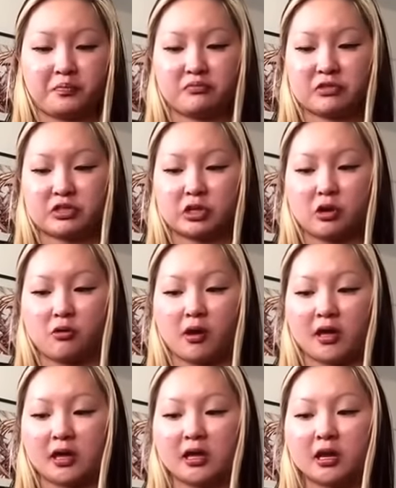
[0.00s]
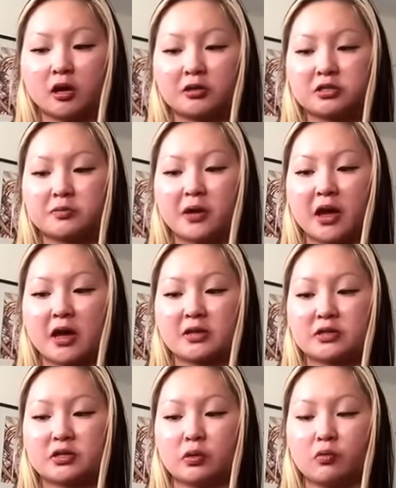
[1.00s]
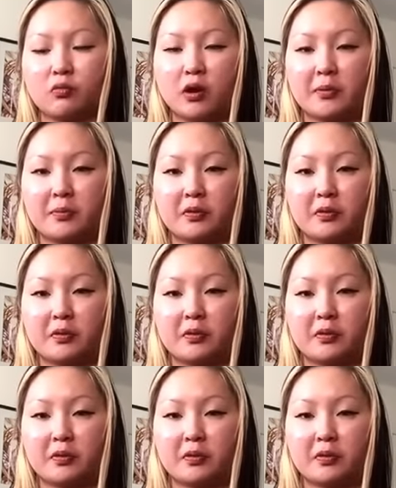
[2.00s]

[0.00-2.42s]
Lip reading: So it all depends what